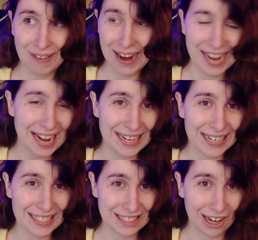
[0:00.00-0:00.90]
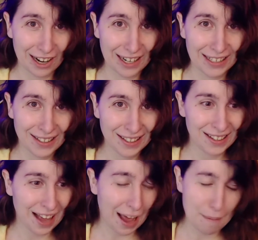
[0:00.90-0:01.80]
I hate it. It's hard.
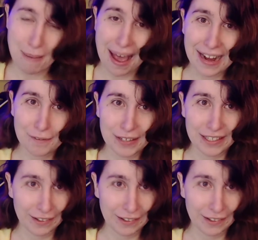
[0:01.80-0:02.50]
I'm bad at video